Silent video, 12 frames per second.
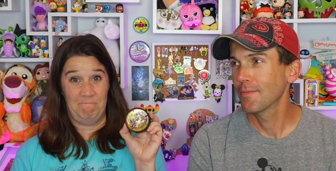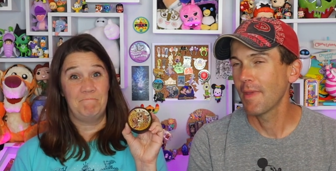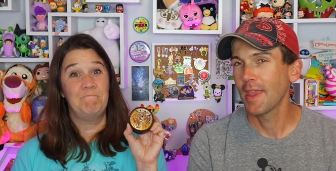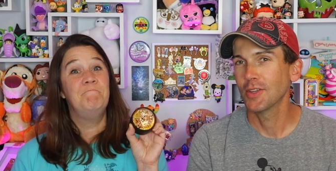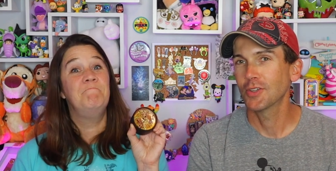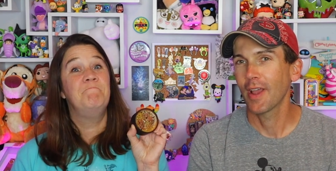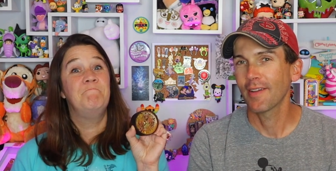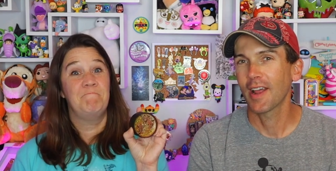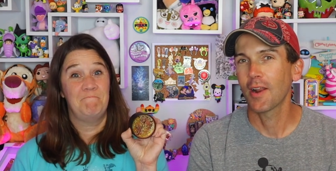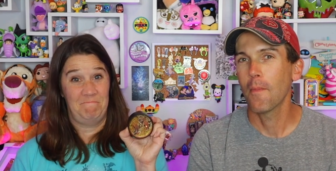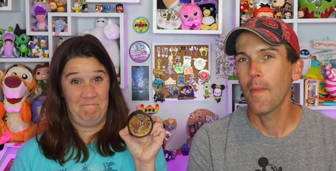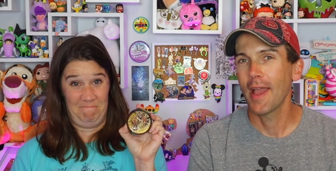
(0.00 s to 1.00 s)
Speaker 1: main. I
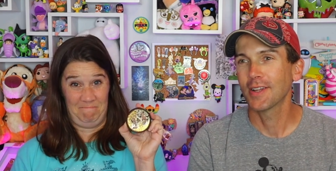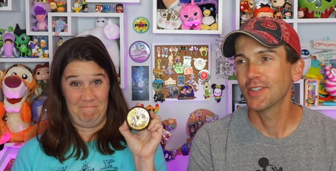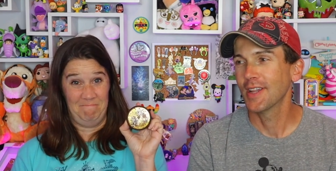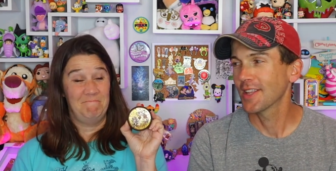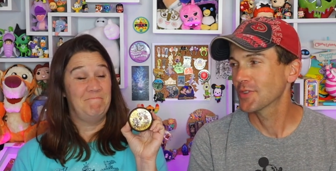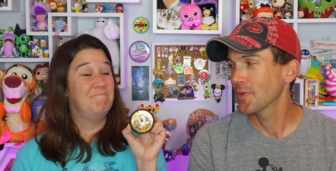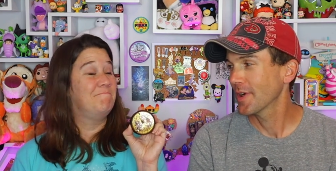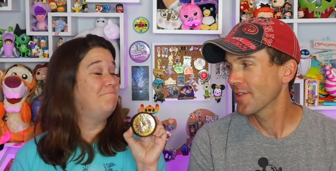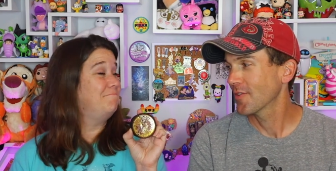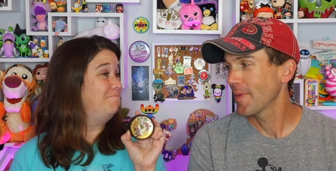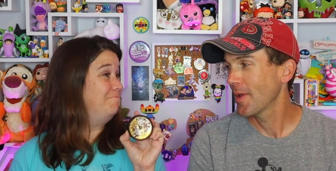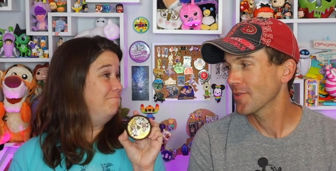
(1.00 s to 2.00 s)
gotta imagine that's mm-hmm. what
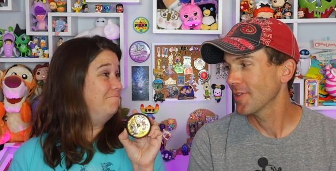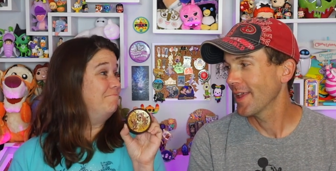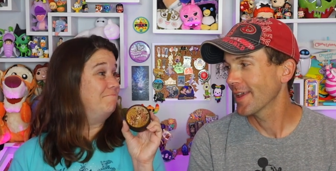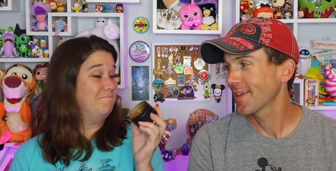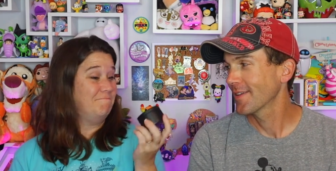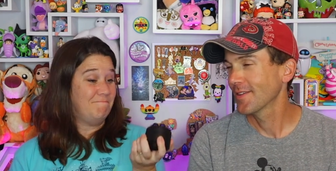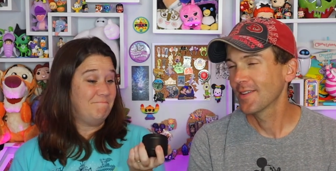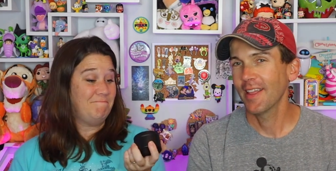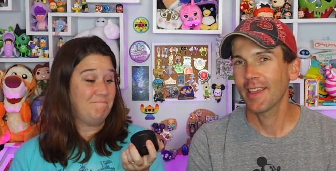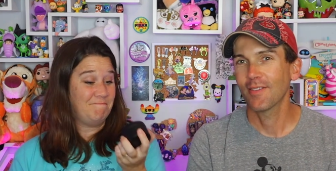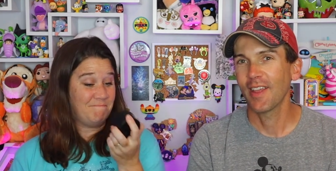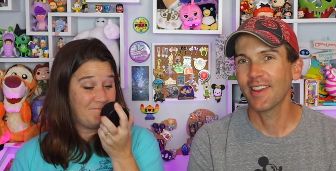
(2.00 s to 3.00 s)
it mm-hmm. smells like,
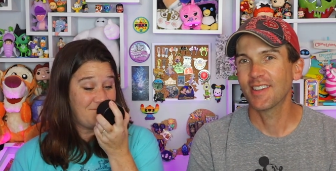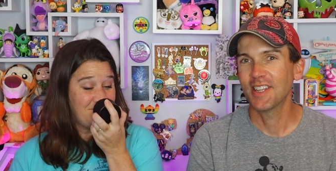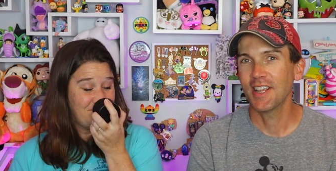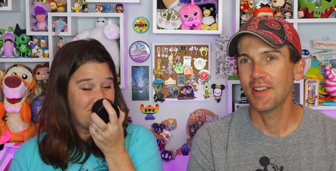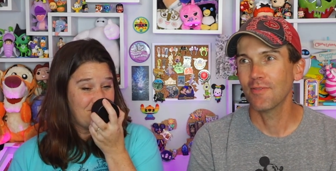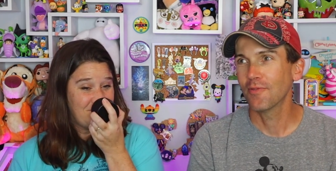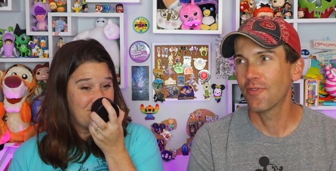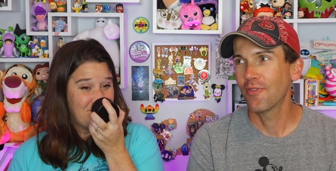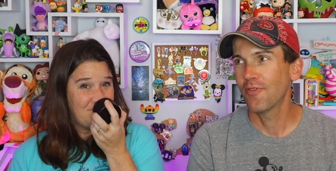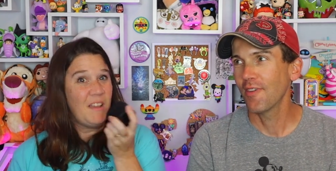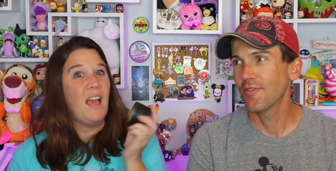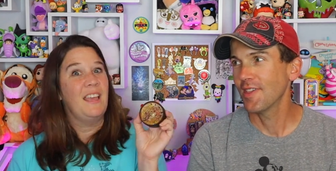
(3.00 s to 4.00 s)
mm-hmm. like
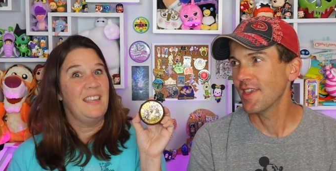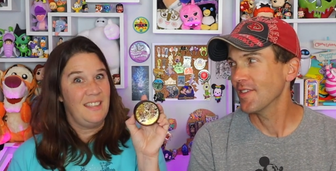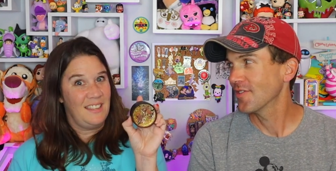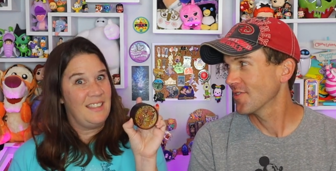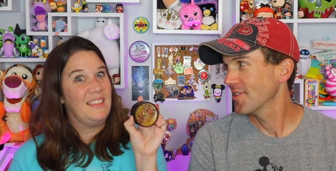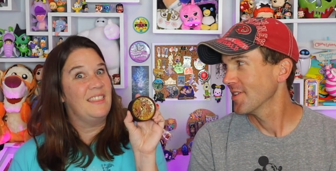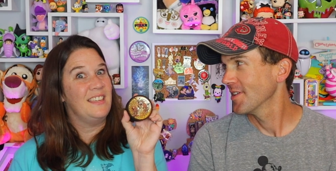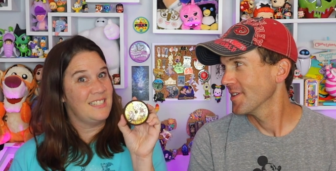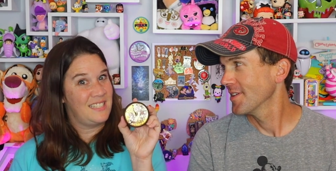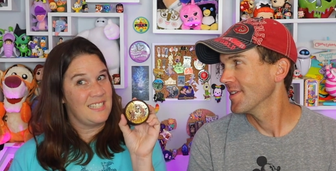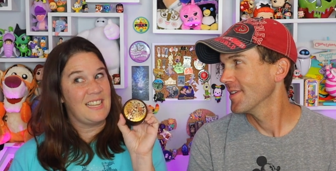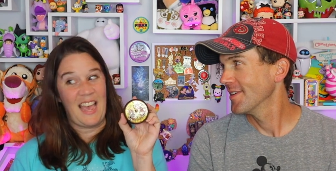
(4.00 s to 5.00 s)
1950s. Mm-hmm.
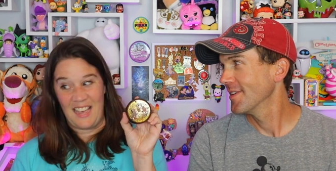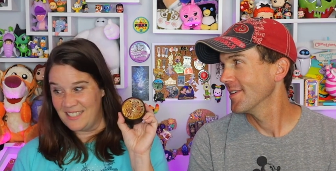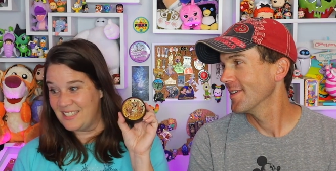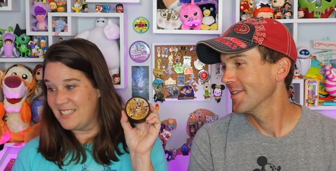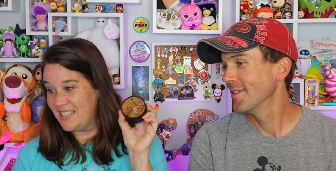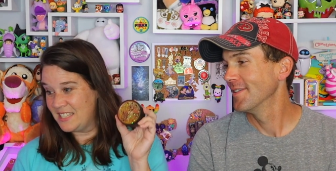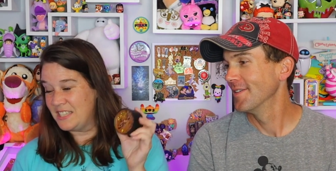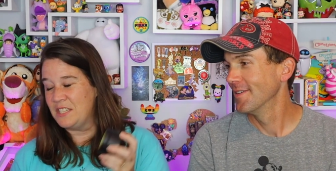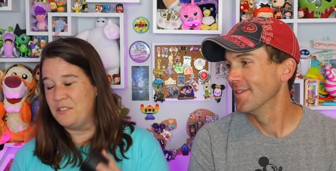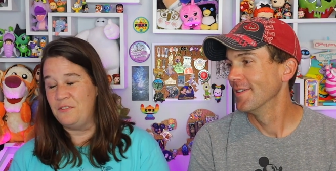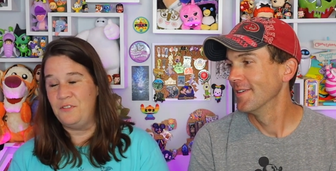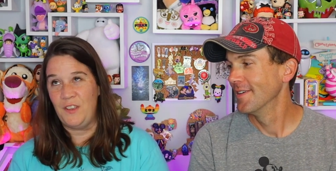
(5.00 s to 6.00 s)
Speaker 2: This, yes, this
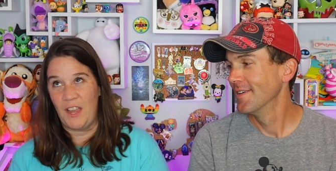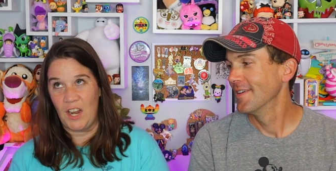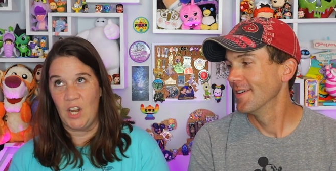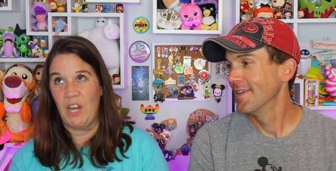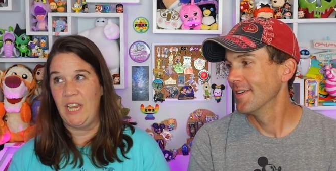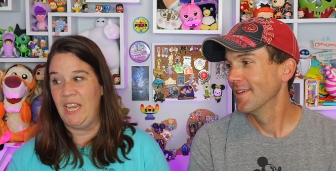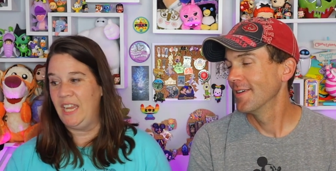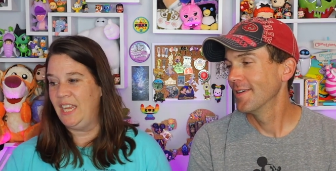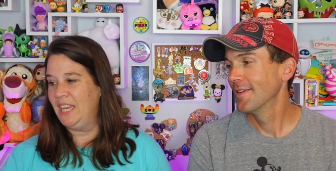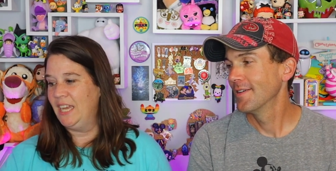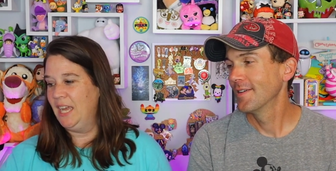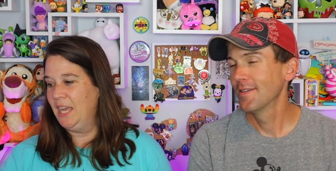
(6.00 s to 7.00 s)
is
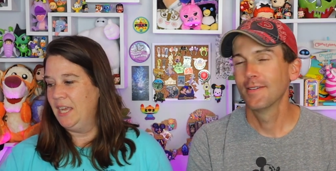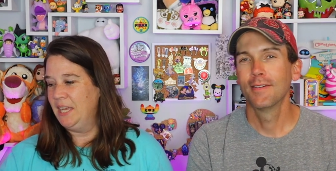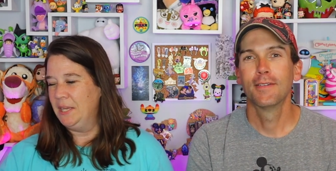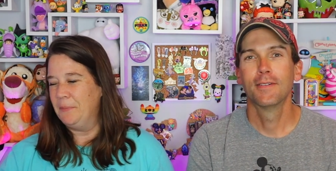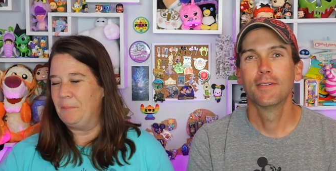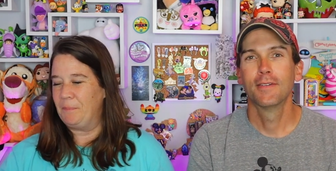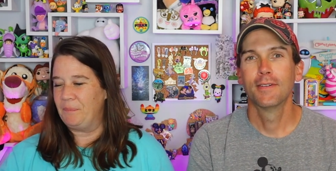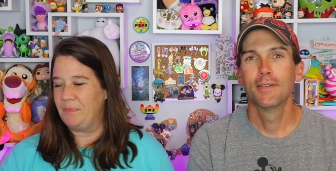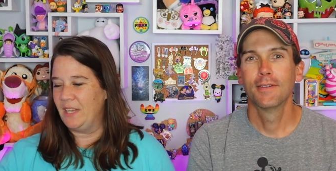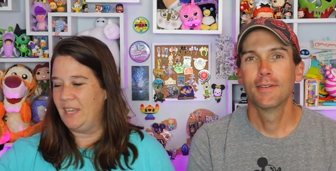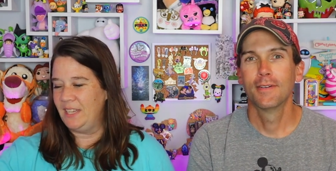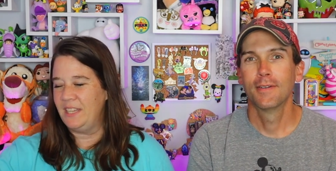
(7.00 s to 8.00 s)
very.
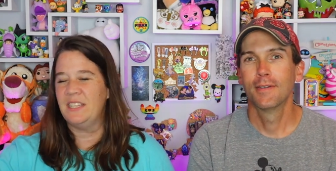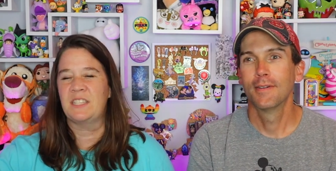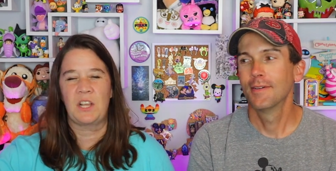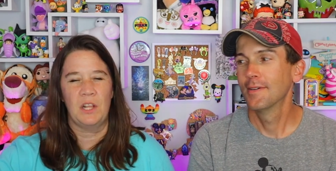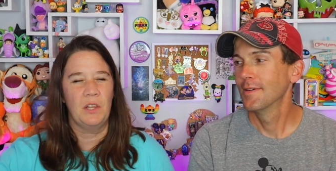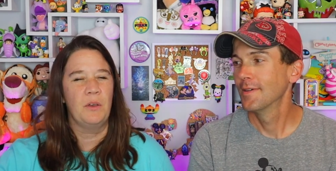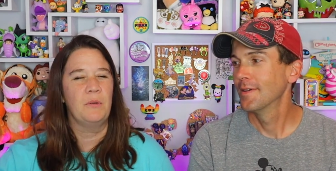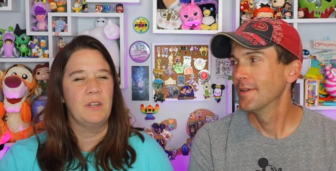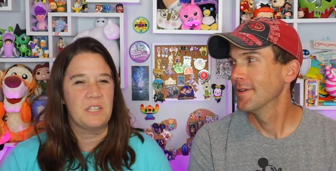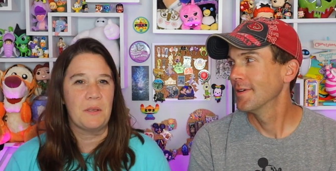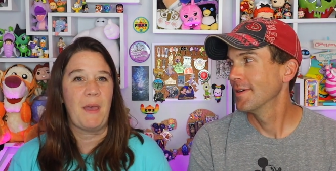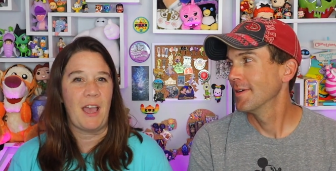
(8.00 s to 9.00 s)
It's
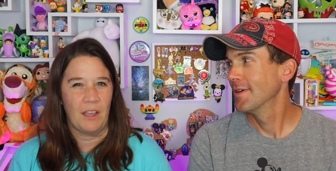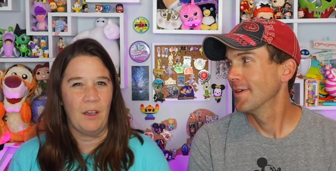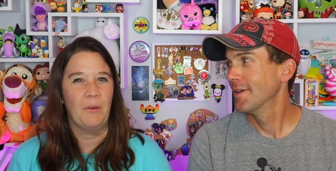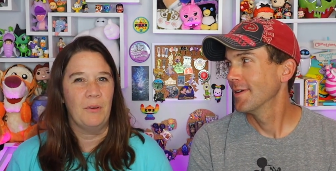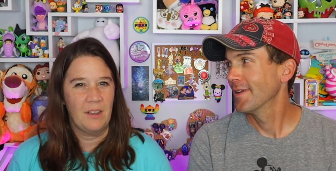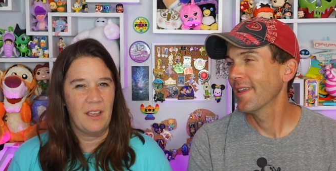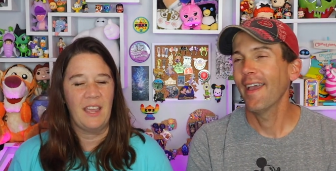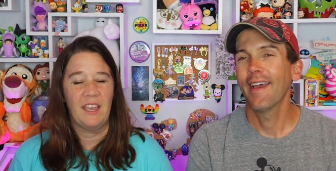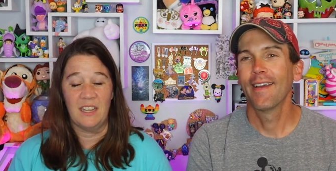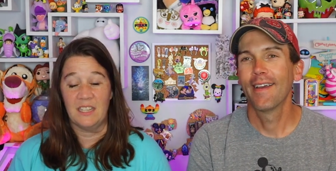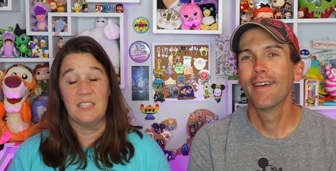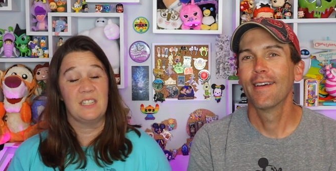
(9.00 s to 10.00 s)
cologne and tobacco, yeah.
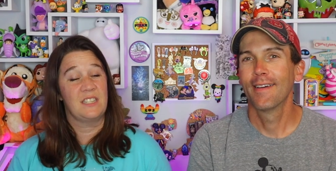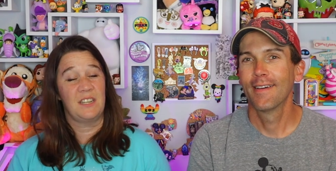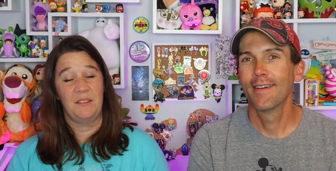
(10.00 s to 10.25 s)
and